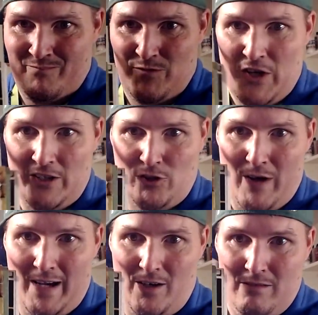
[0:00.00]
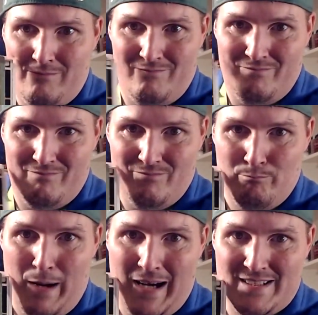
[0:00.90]
the Nutcracker,
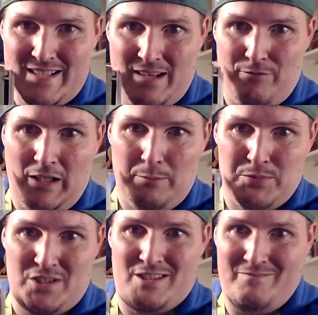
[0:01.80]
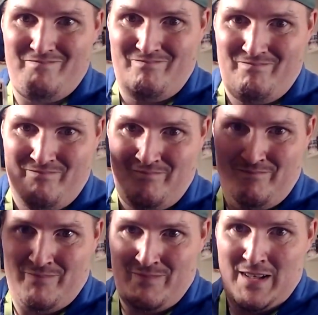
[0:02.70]
box set Philips,
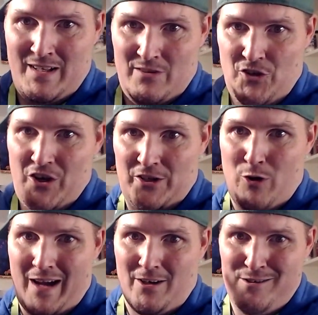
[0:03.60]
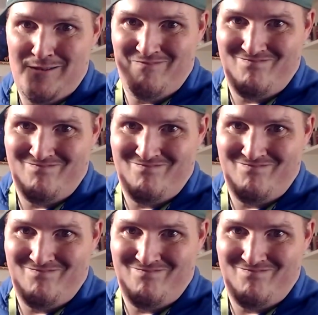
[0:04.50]
The Nutcracker,